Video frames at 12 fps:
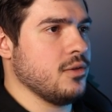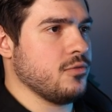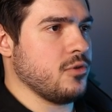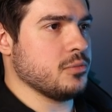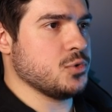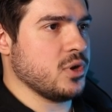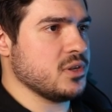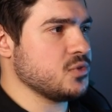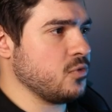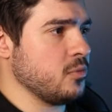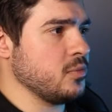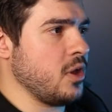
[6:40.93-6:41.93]
from
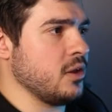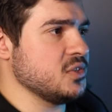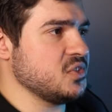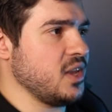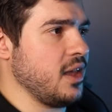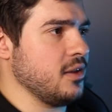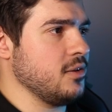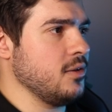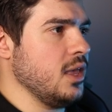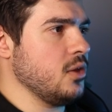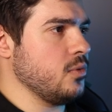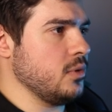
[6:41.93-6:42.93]
transform.z
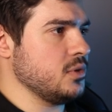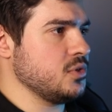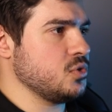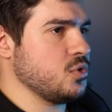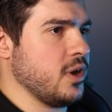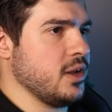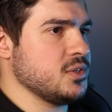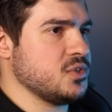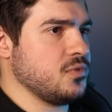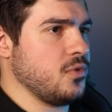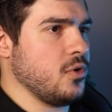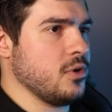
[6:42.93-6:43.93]
equals
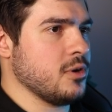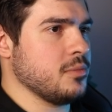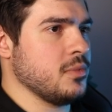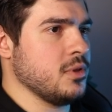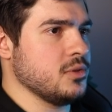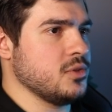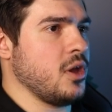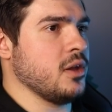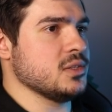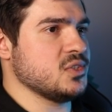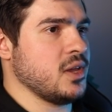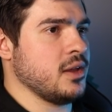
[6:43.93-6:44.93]

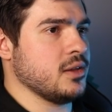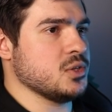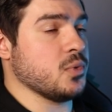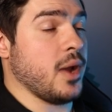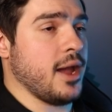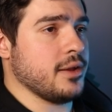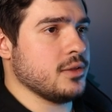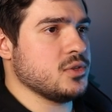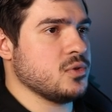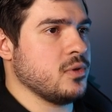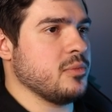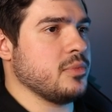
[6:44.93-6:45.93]
transform.z, because we're adding
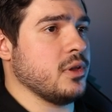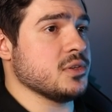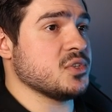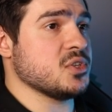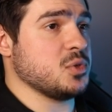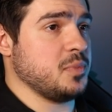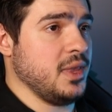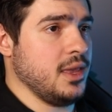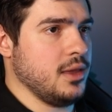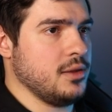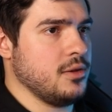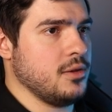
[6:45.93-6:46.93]
to it, plus
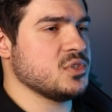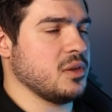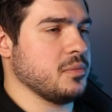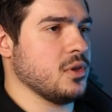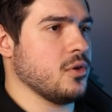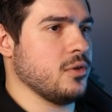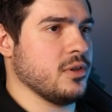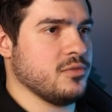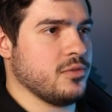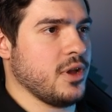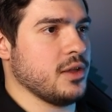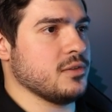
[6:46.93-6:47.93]
speed,
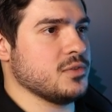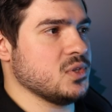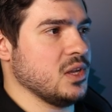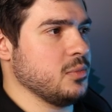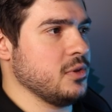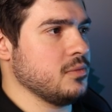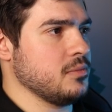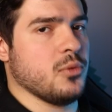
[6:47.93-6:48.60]
semicolon for end of statement.